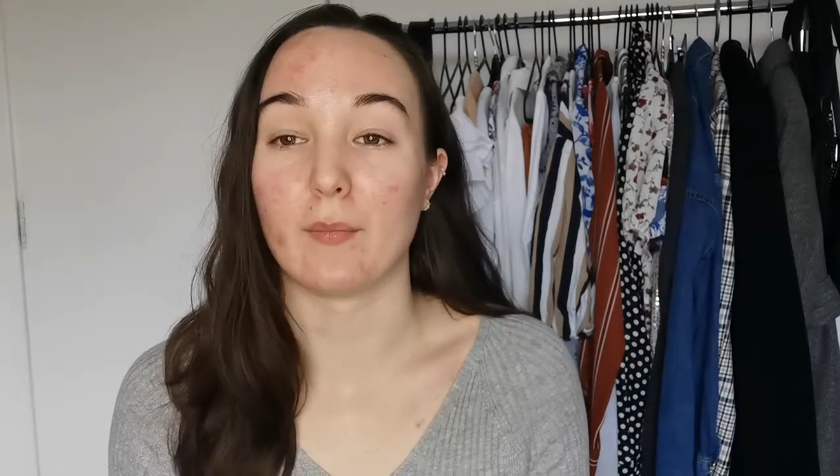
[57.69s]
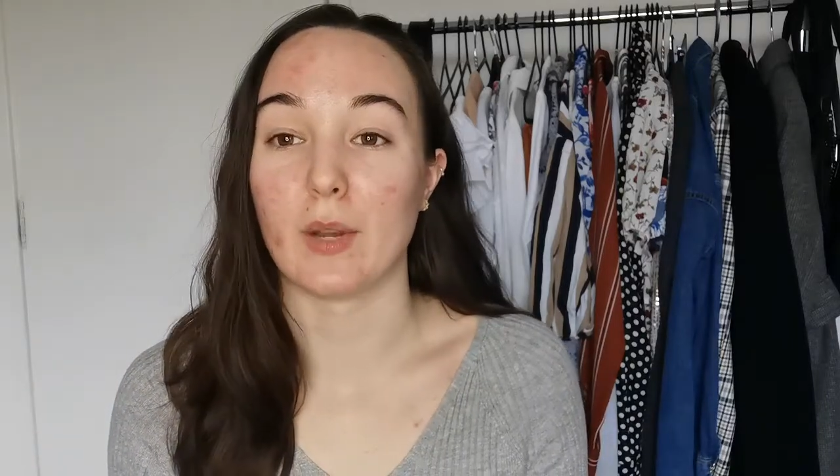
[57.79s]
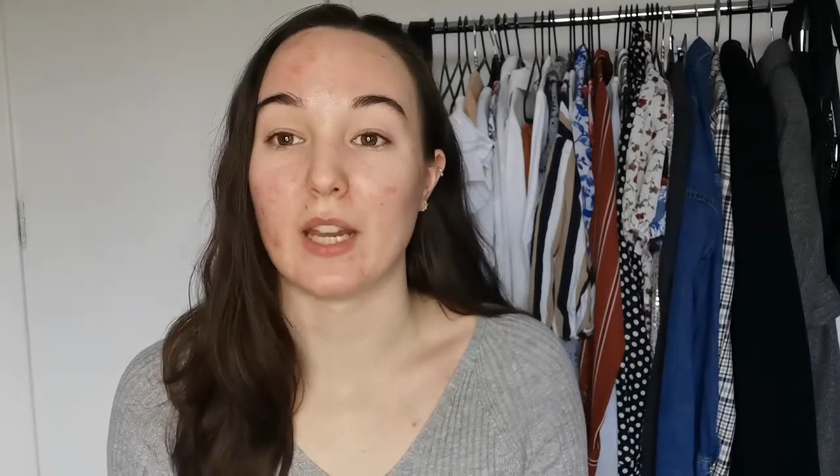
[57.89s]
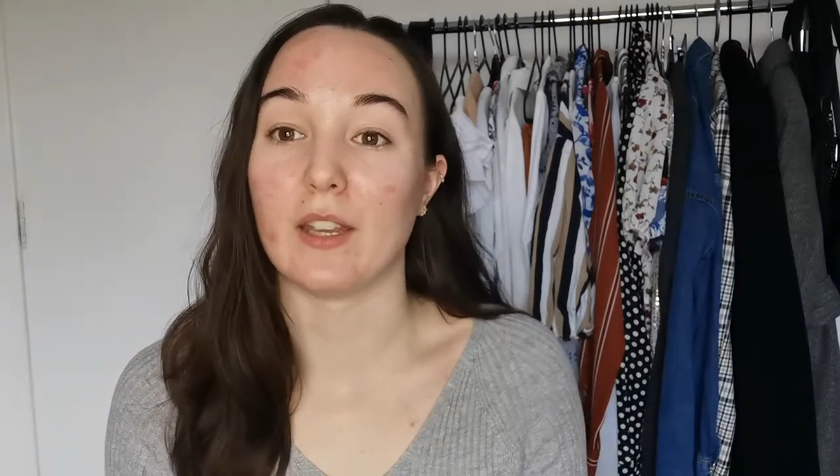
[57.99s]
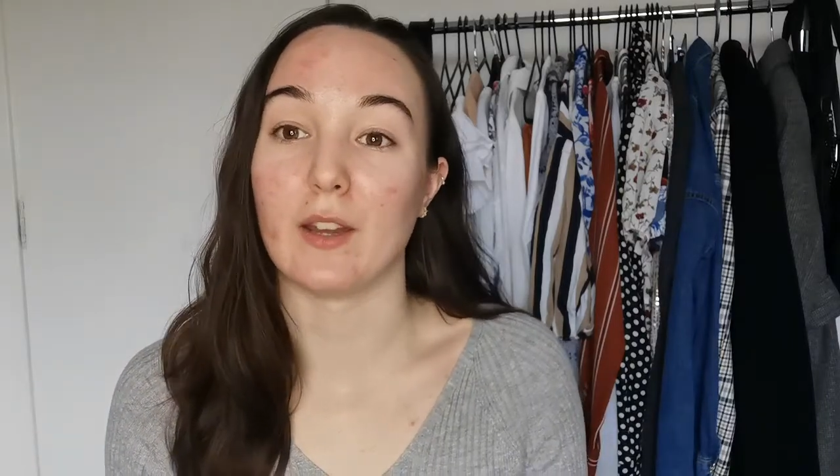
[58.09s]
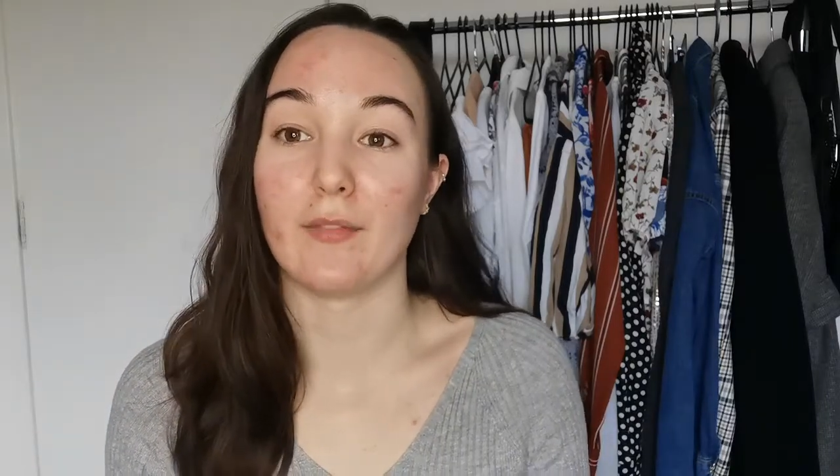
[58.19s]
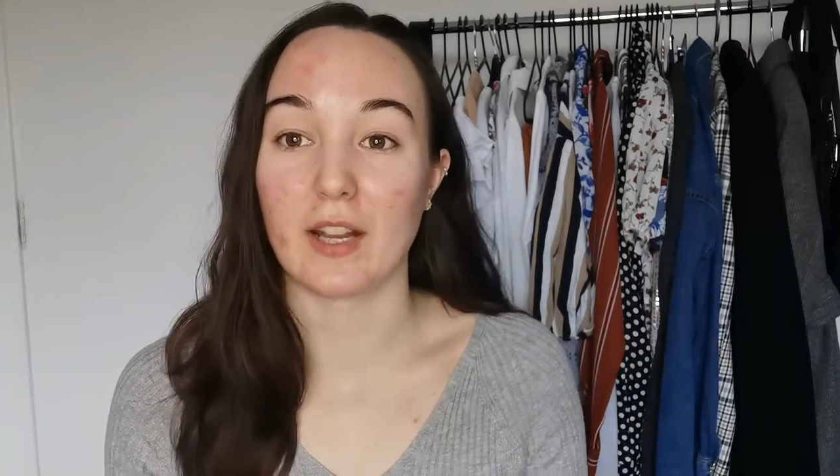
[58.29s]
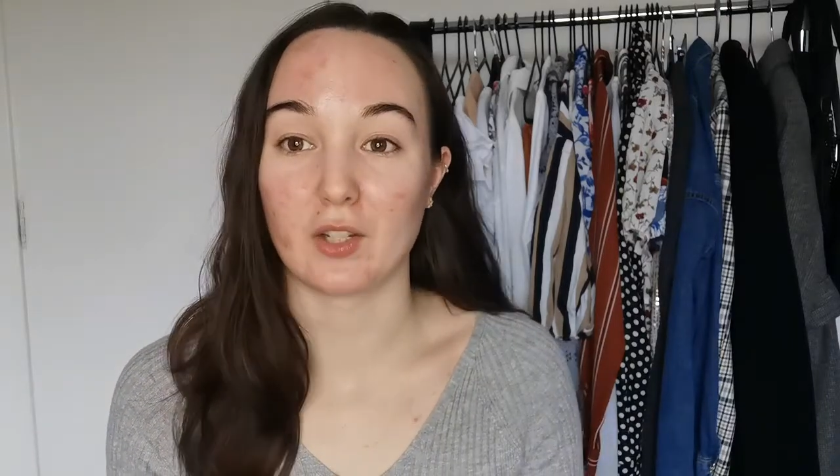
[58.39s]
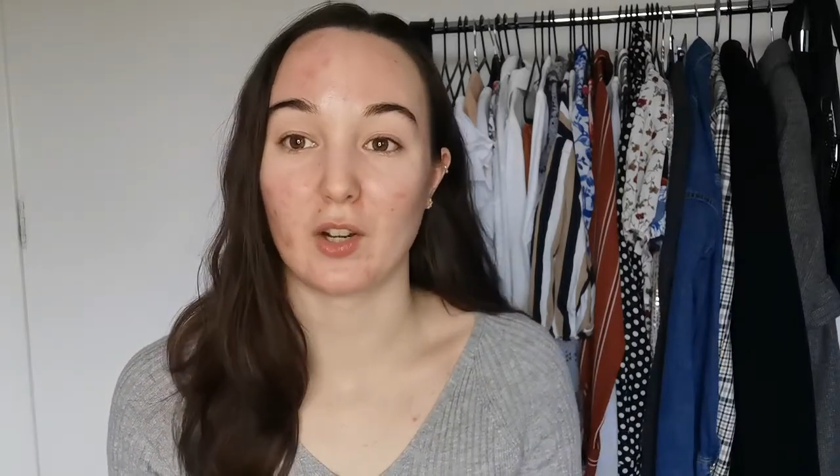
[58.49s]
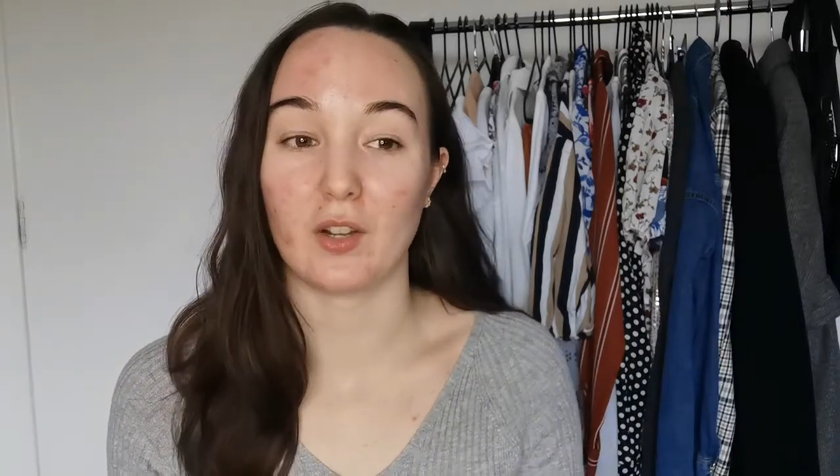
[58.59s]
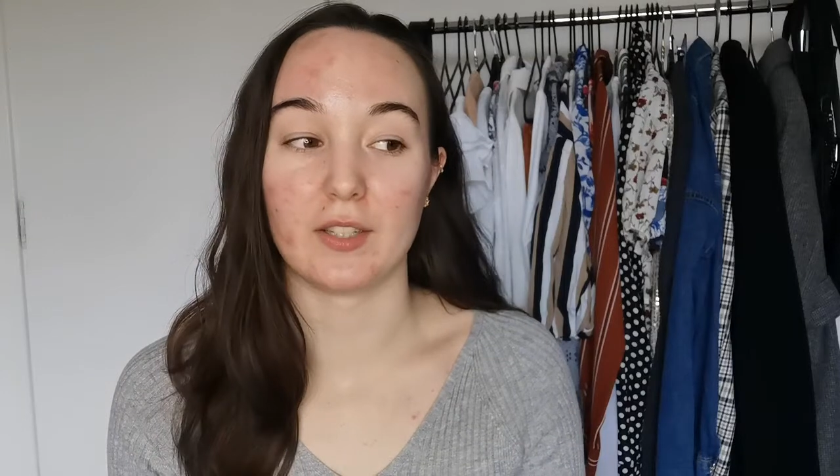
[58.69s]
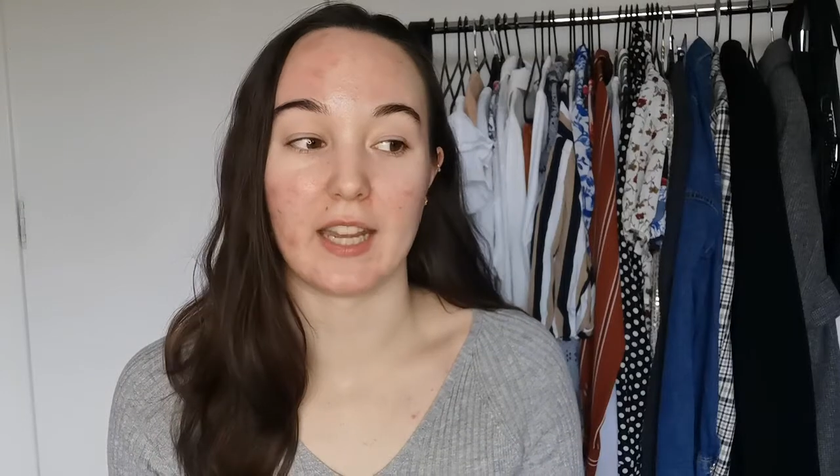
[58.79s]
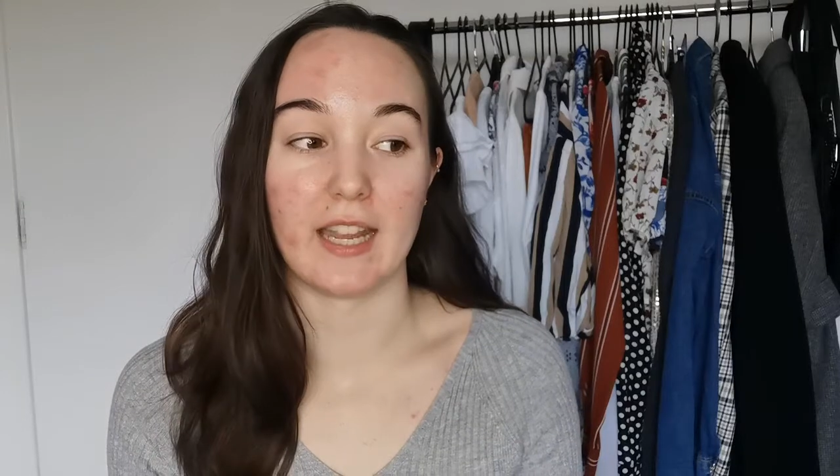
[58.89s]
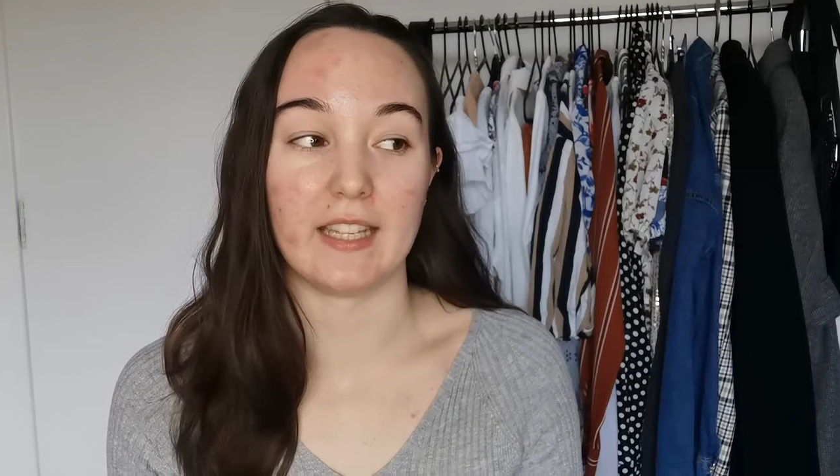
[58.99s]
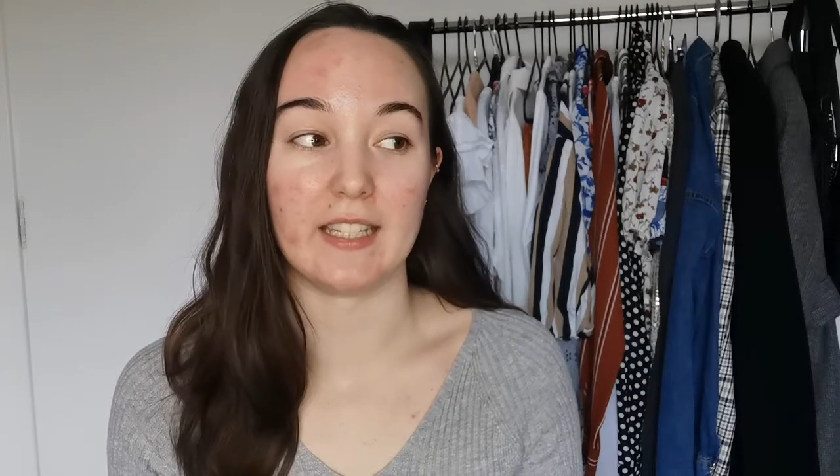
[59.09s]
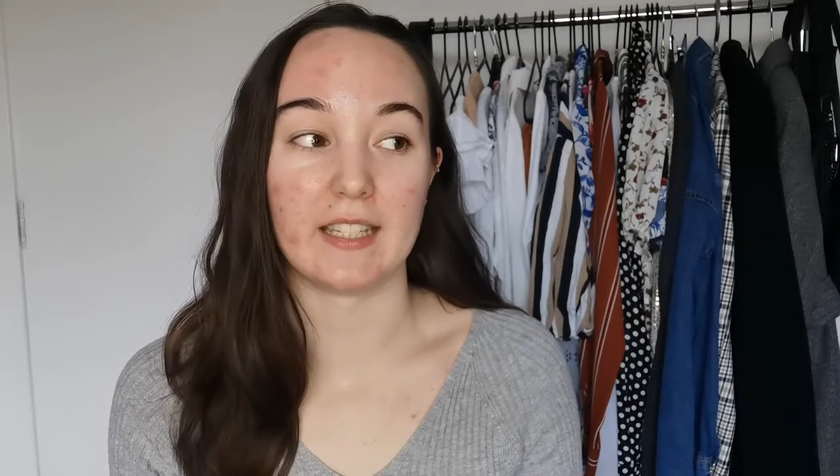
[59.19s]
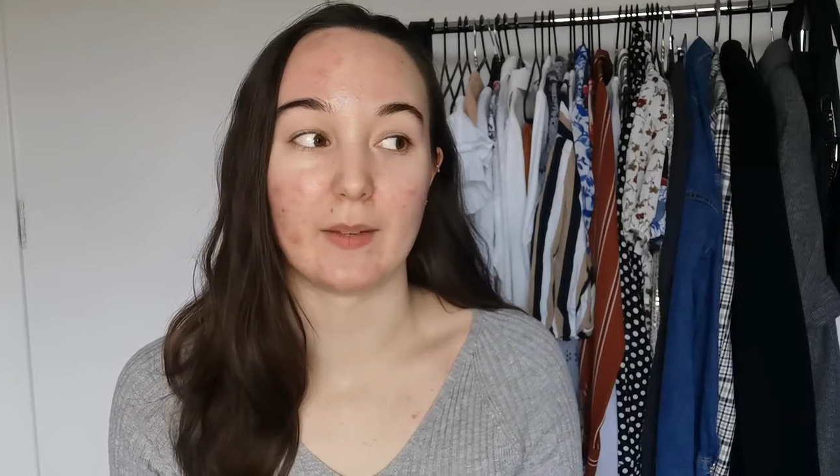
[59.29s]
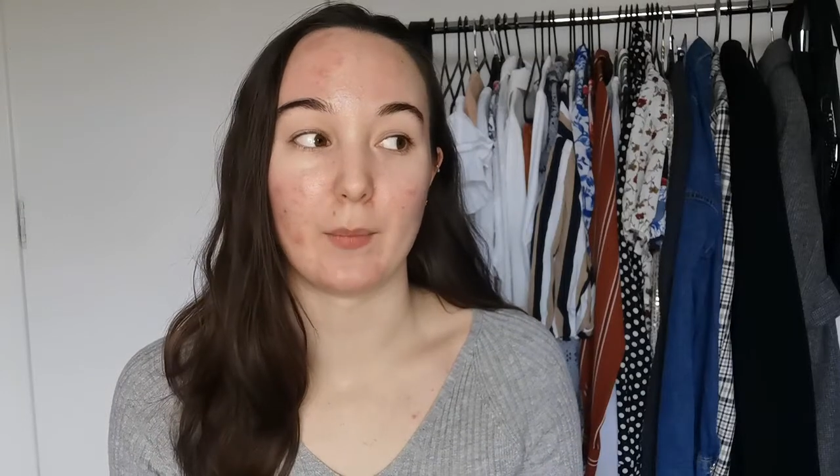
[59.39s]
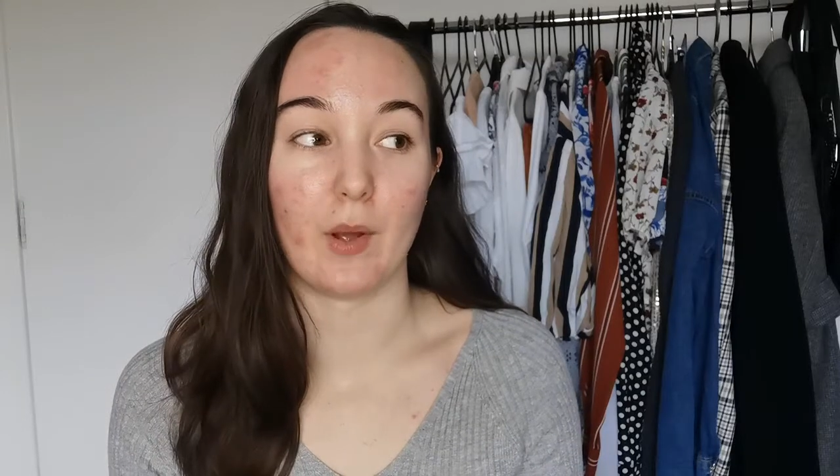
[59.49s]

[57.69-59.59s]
of bringing you fashion content,